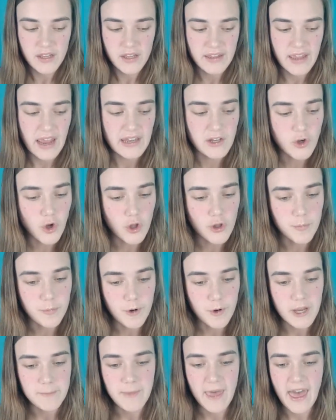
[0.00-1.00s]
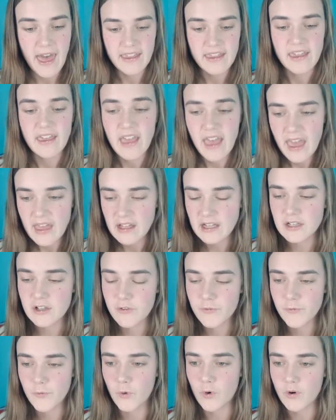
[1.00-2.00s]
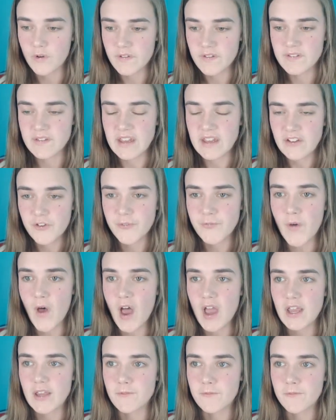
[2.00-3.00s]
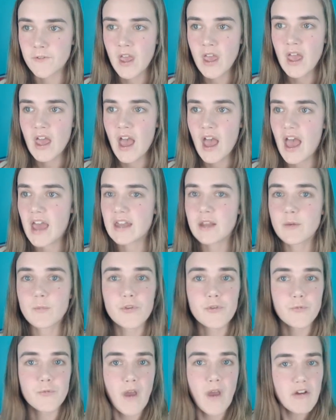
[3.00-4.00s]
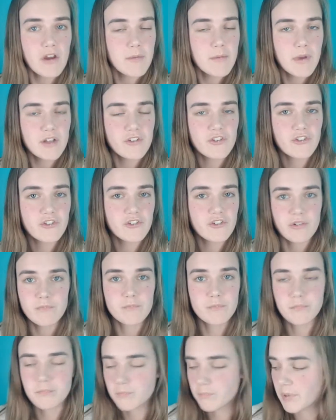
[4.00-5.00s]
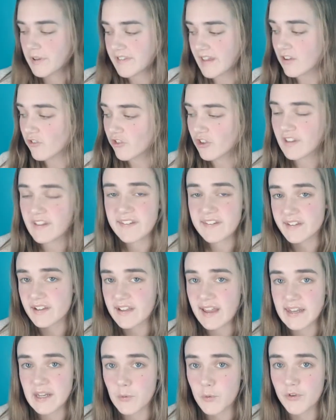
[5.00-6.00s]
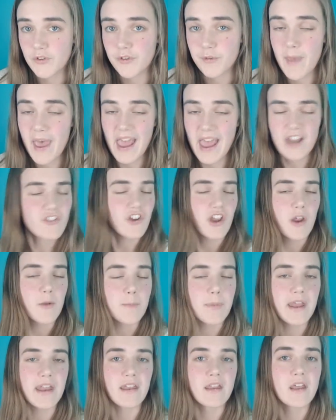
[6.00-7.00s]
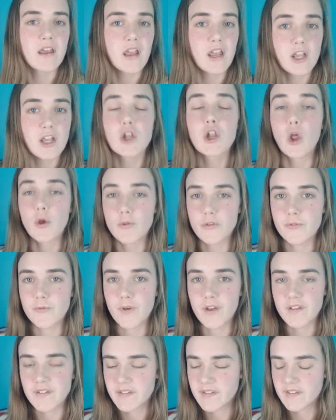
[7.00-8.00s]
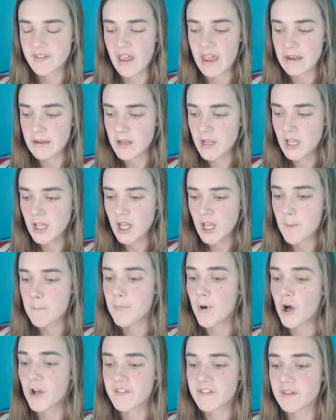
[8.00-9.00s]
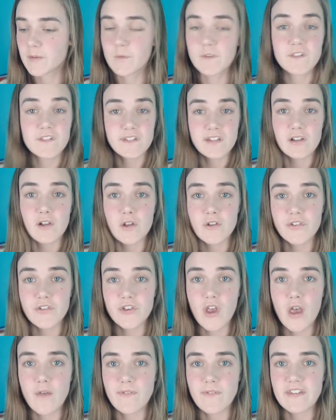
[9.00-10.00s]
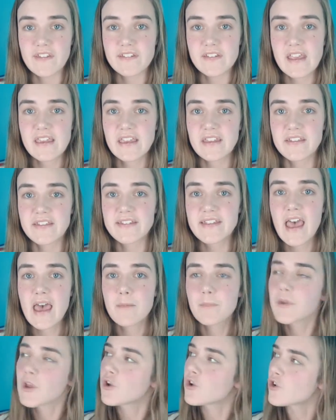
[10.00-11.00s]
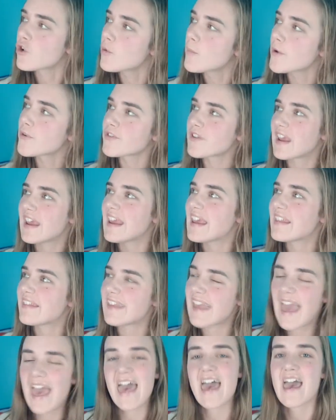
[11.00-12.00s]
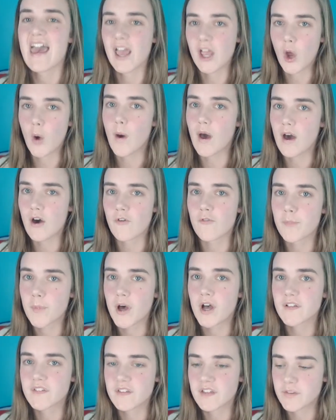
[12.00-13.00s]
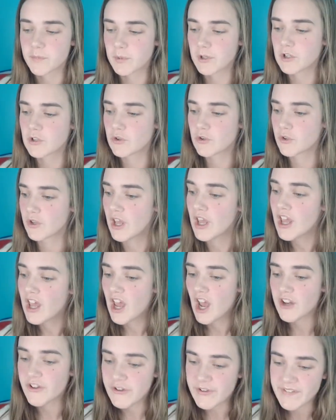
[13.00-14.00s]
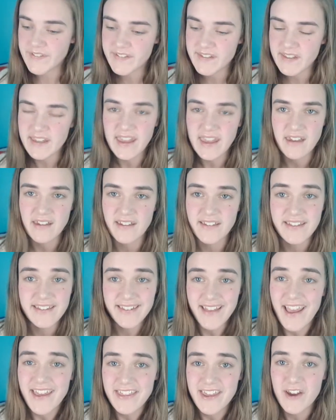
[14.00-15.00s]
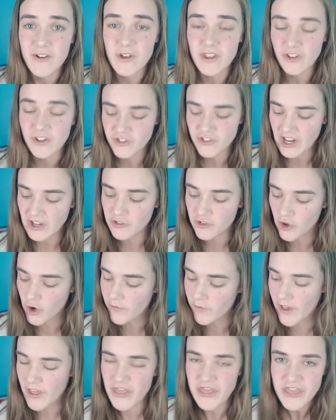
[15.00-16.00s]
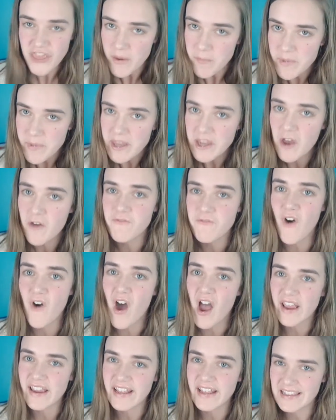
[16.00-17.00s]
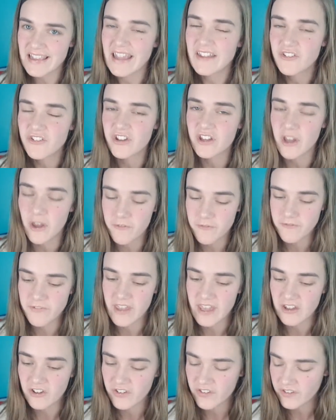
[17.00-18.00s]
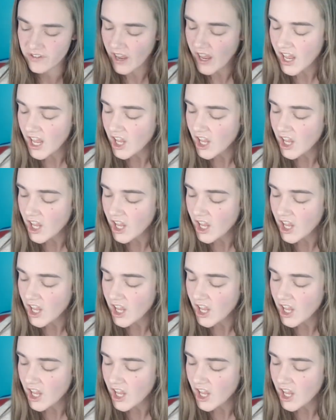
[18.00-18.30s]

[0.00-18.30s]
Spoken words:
Kenin got the break back, held for 6-5, and it was very much potentially still anyone's match. It had been a close first set. Barty was still on serve in the second set, but you could almost hear the air go out of Barty's balloon, and you could see Kenin sat there at the changeover, thumping her thigh, clenching her fist.